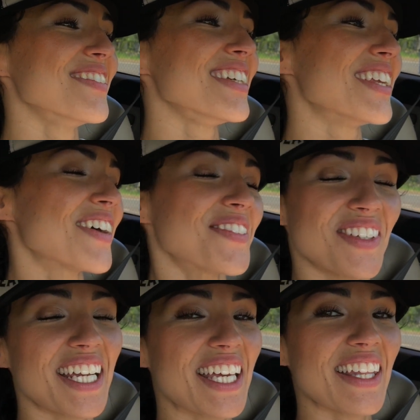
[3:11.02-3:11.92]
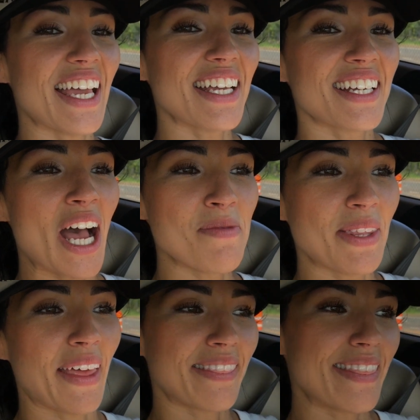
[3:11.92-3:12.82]
You know, come
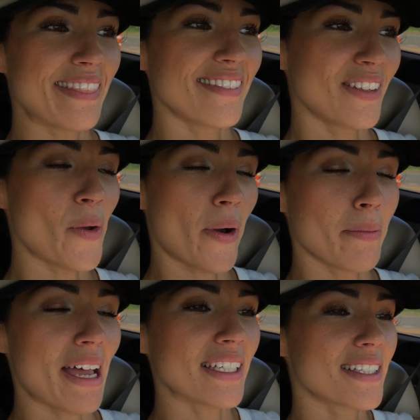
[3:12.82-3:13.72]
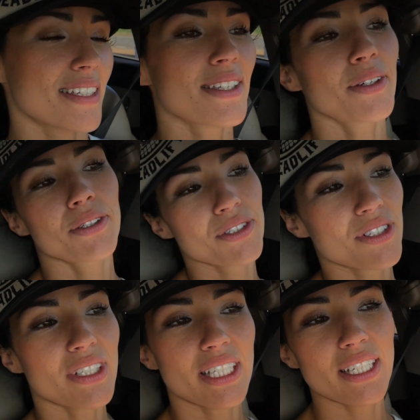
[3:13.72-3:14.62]
in your best. So
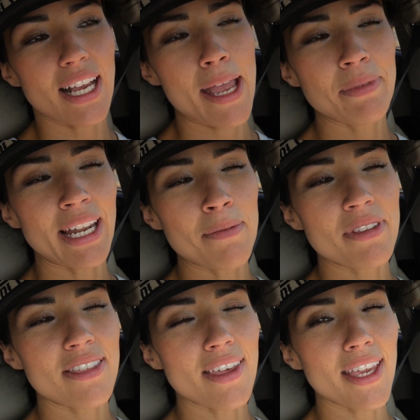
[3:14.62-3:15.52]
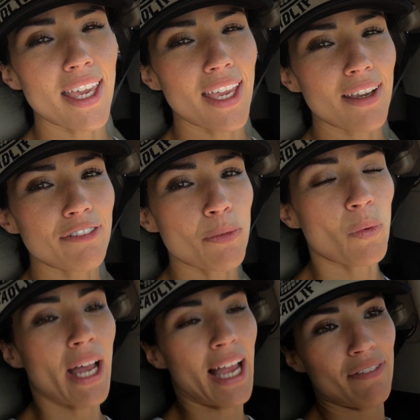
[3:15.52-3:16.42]
usually, I mean, I'm thinking
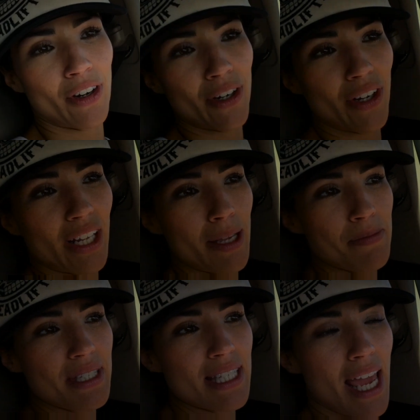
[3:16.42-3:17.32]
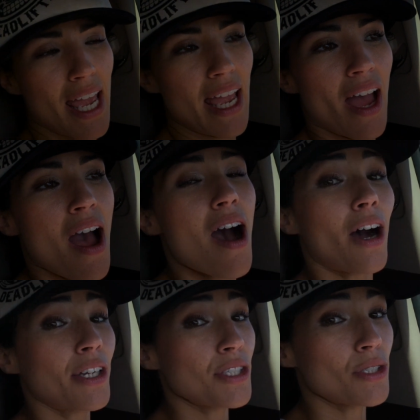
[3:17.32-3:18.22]
from what I've heard him say
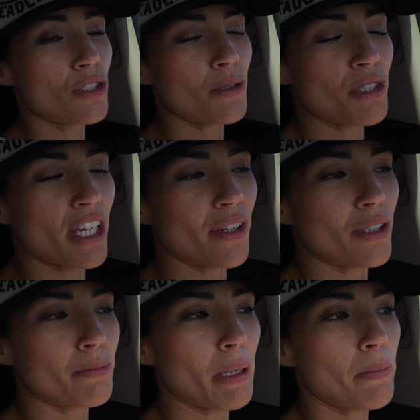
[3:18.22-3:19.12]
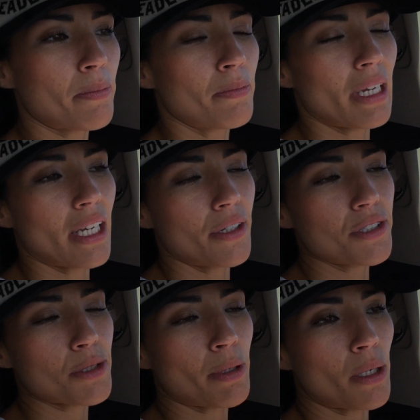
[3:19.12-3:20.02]
on his YouTube channel, my
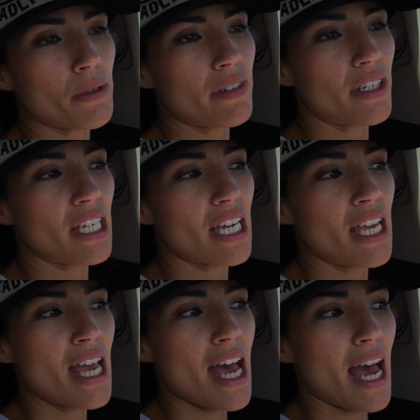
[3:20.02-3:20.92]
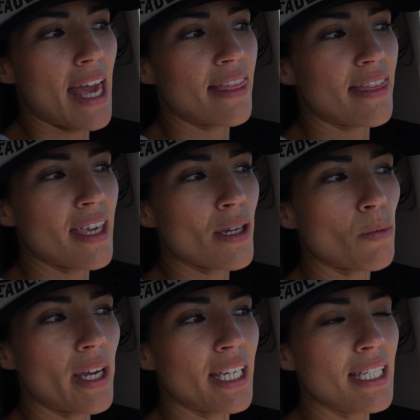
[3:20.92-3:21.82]
coach, Paul Revelia, I
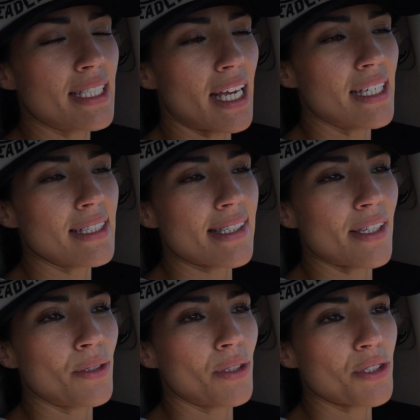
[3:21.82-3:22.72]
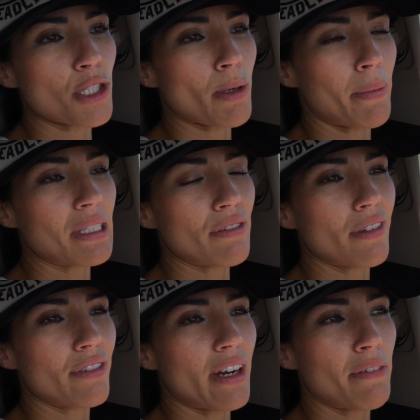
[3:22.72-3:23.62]
think what he does, and who knows, it's probably
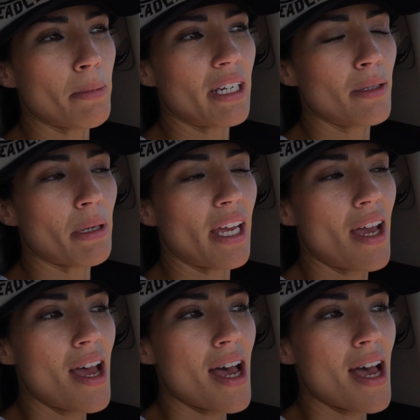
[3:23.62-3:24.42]
different for everybody, but